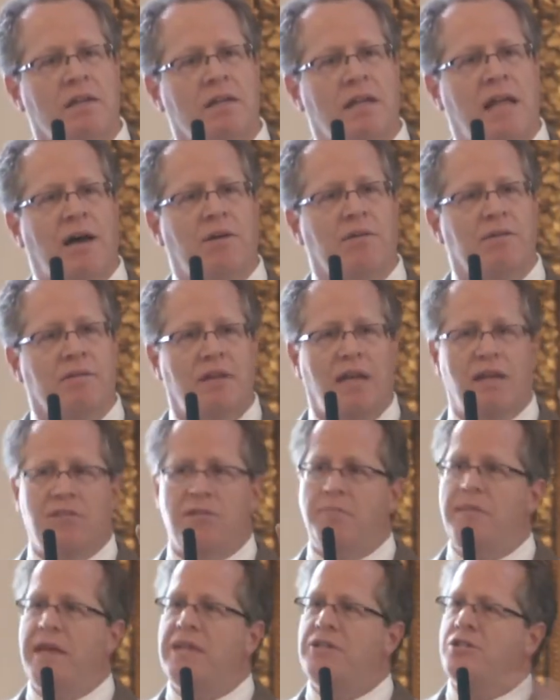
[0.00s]
Now,
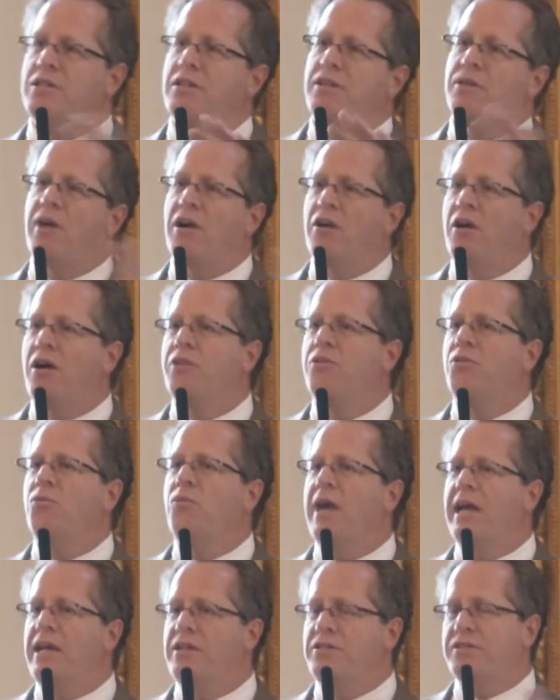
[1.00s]
as I mentioned, there are other
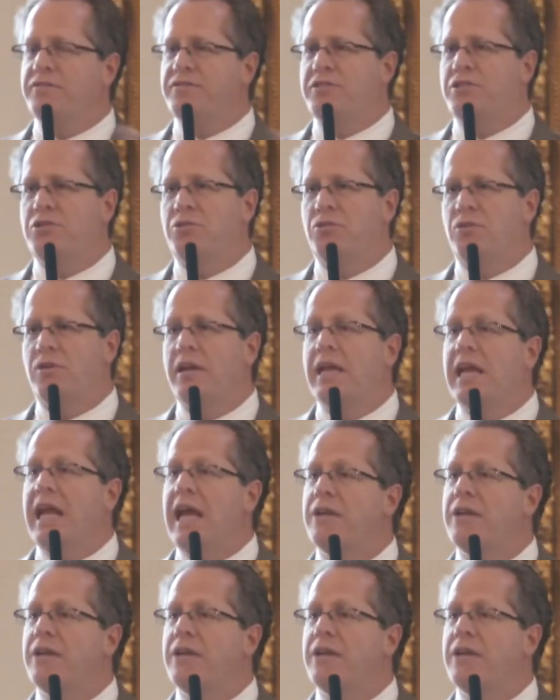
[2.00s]
ways of storing